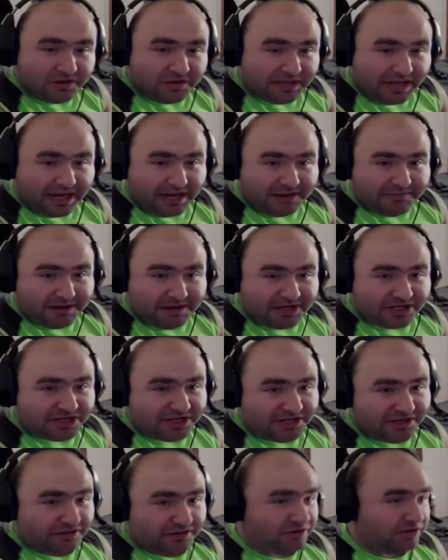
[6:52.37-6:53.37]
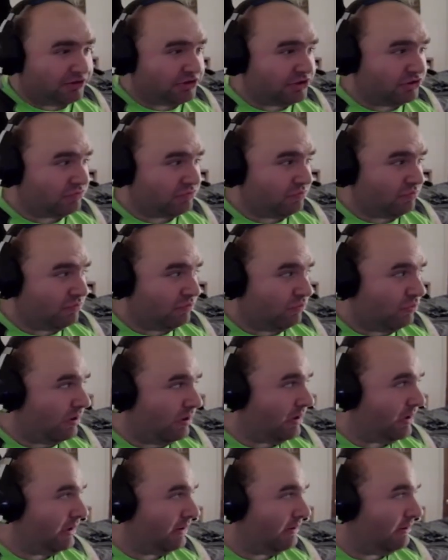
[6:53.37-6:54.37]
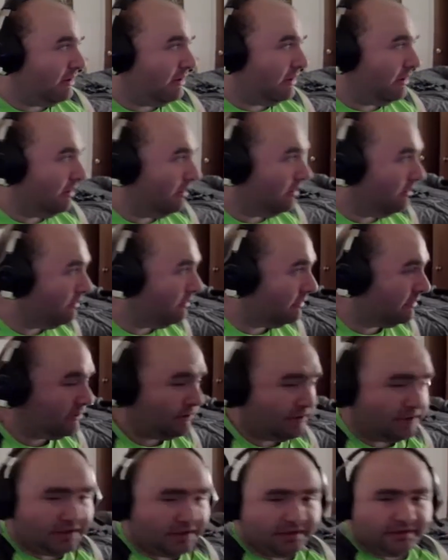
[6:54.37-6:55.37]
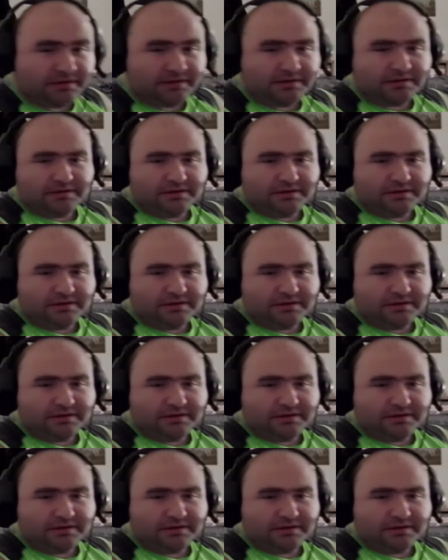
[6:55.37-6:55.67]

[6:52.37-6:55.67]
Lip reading: The animation here looks really great here. Holy shit.